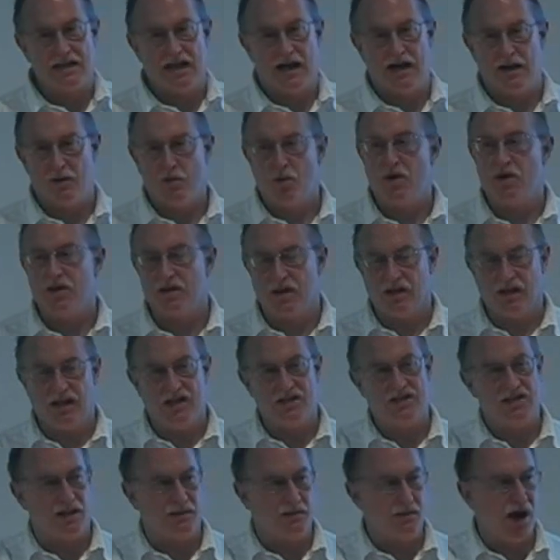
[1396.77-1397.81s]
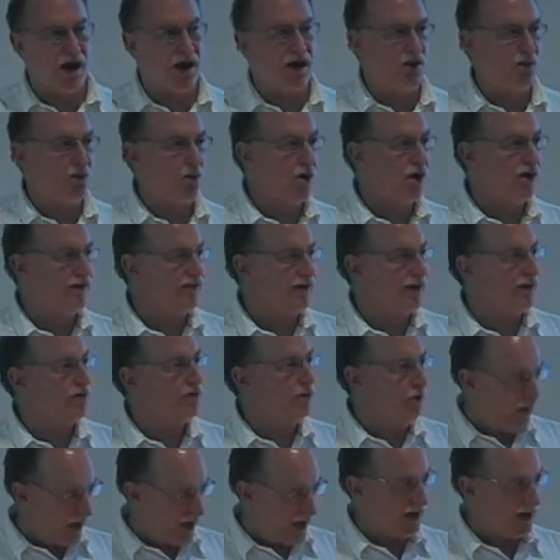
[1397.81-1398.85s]
uh, one of the leads on Modern Warfare
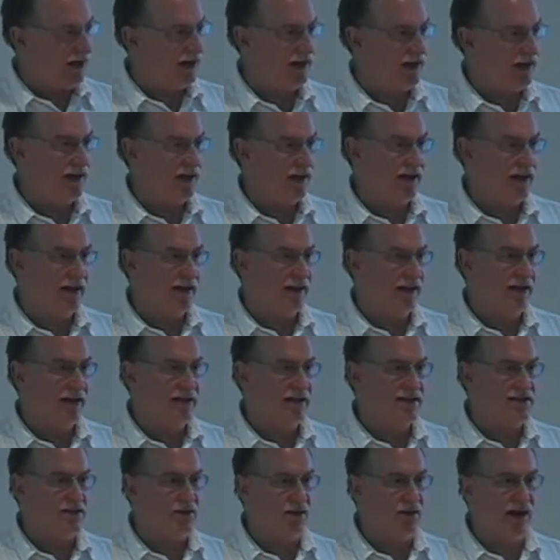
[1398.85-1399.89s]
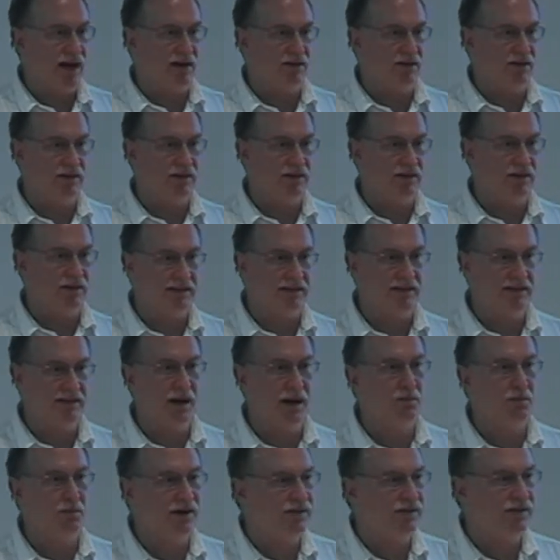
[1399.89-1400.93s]
three. So we have a
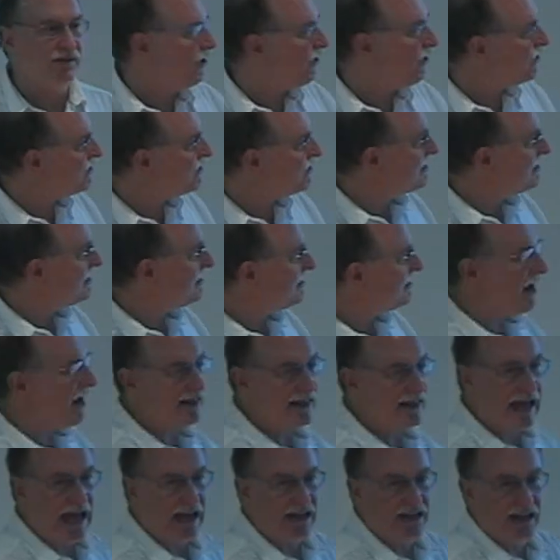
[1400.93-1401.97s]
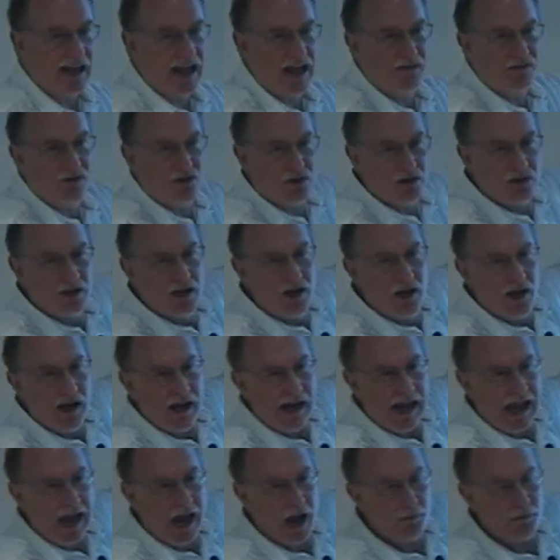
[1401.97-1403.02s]
number of folks at that level
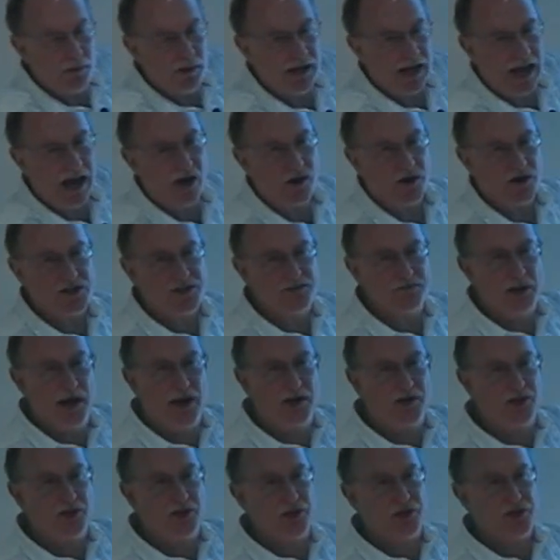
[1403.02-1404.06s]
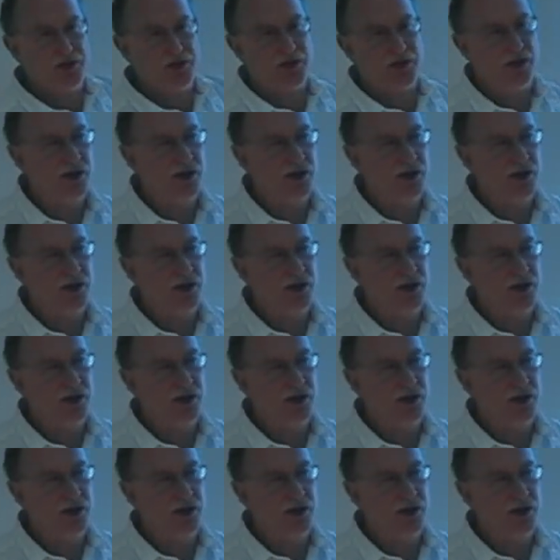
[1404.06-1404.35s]
helping out as mentors